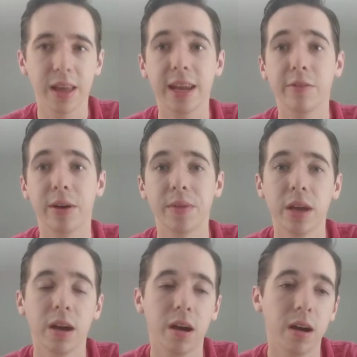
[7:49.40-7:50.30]
Anyway,
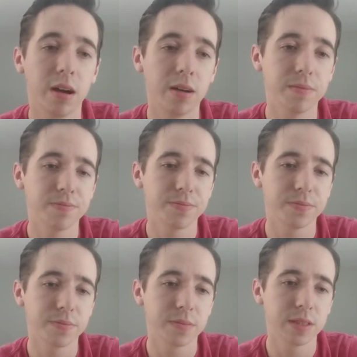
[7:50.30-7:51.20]

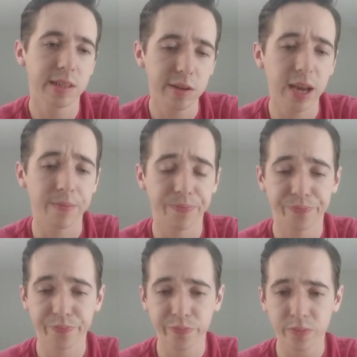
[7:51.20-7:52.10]
so yeah,
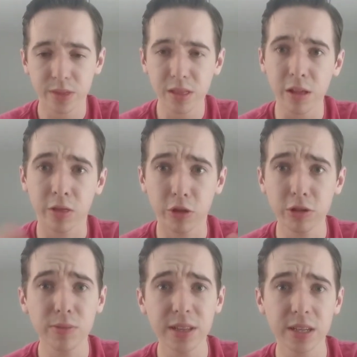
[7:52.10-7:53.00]

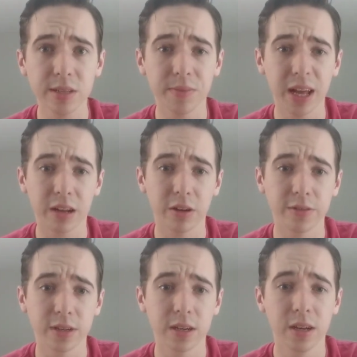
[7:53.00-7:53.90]
those are my thoughts on Black
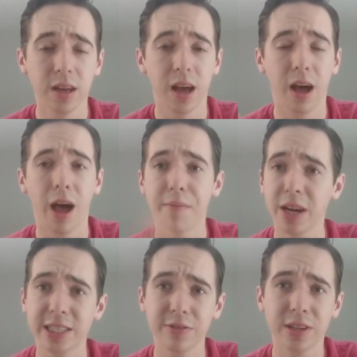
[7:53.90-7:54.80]
Clover. I'm
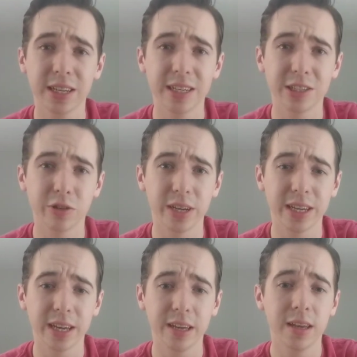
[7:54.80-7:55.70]
actually really
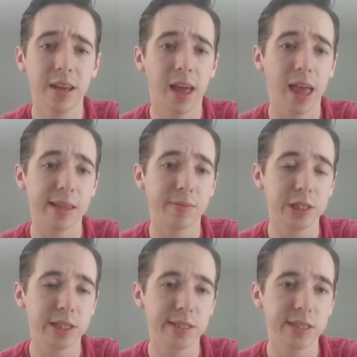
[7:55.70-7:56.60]
enjoying it, as
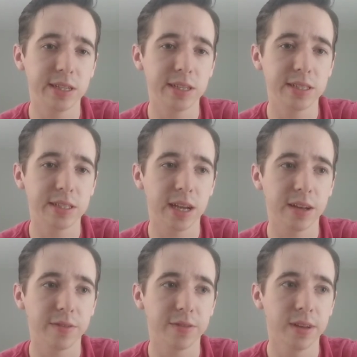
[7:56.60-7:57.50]
much as it does kind
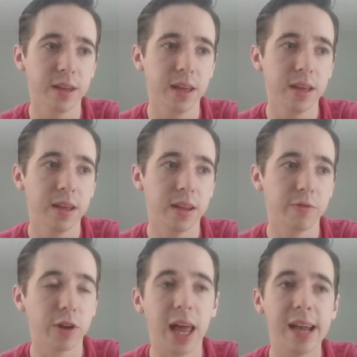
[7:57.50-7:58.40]
of
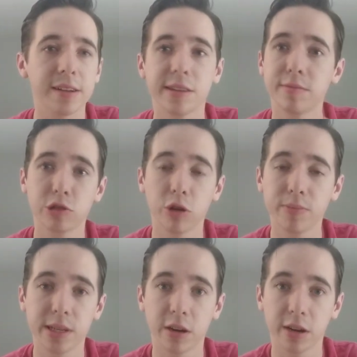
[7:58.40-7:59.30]
rely on some
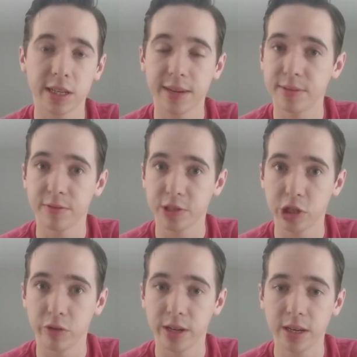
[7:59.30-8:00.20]
tropes and archetypes of
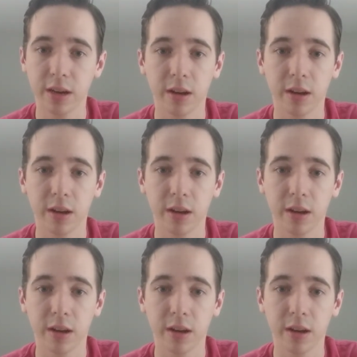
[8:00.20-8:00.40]
shonen.